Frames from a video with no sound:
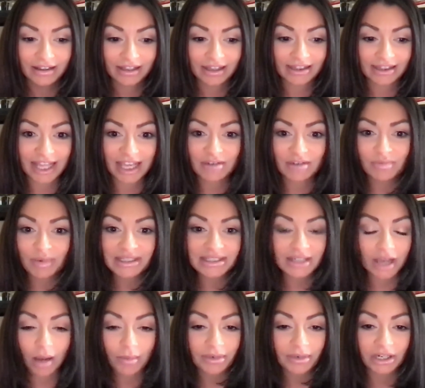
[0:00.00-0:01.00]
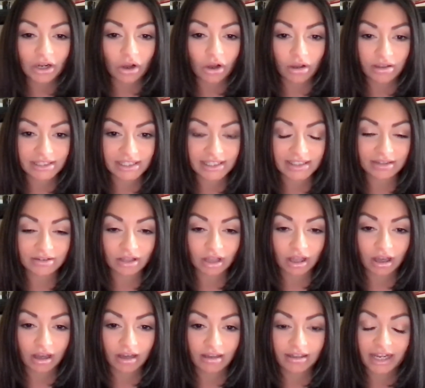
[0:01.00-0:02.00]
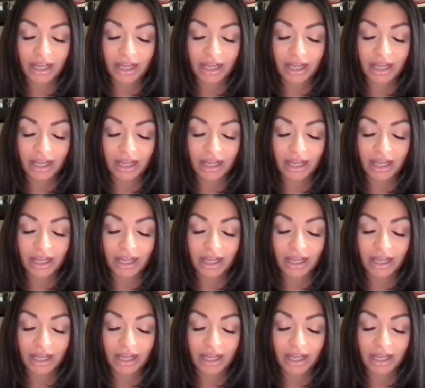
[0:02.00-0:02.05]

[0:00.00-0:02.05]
they've been dominant all season long.